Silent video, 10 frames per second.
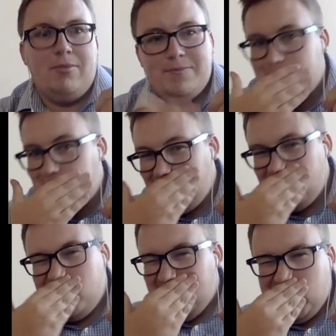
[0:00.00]
This
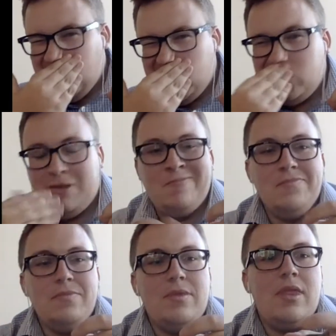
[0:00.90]
wasn't even really
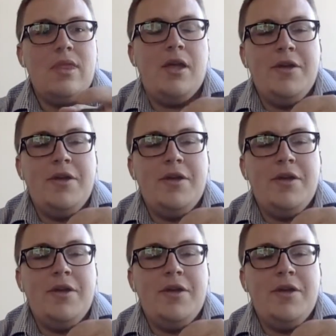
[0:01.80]
planned.